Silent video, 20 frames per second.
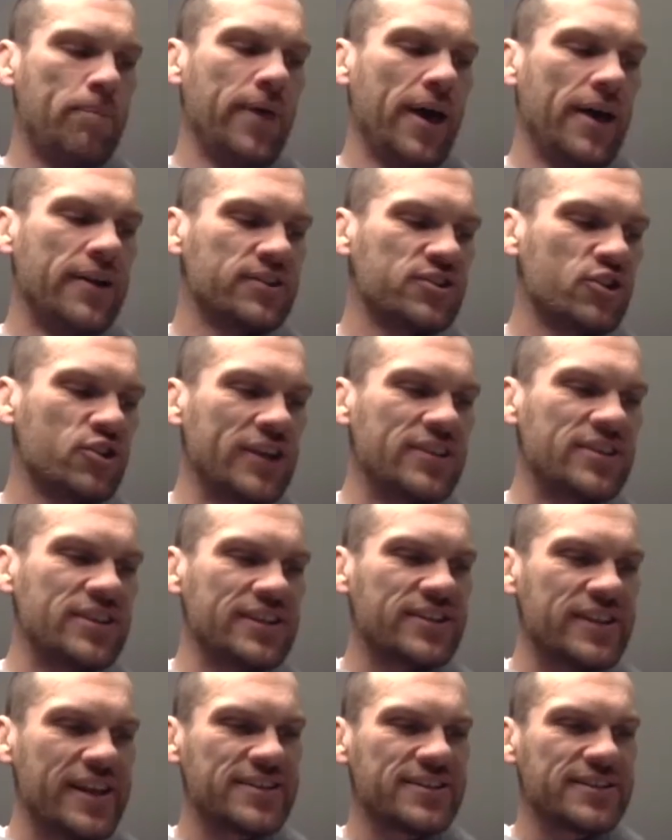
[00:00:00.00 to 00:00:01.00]
then. So
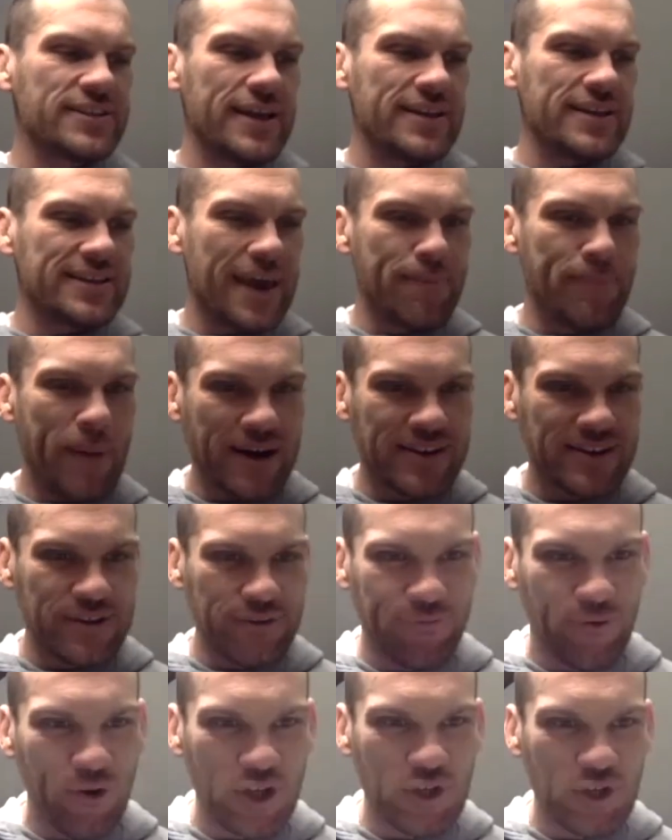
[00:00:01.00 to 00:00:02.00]
let's get back to the
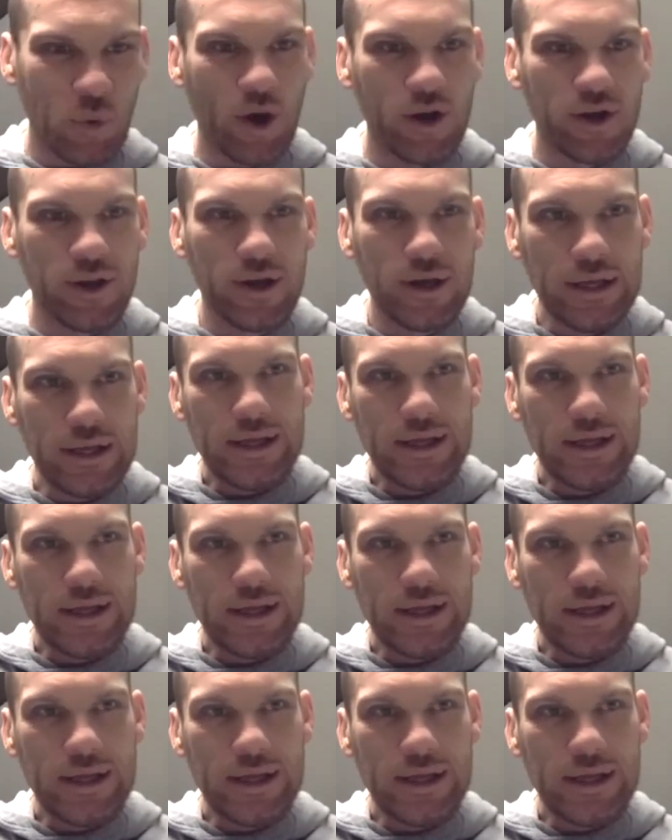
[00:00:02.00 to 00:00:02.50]
first one.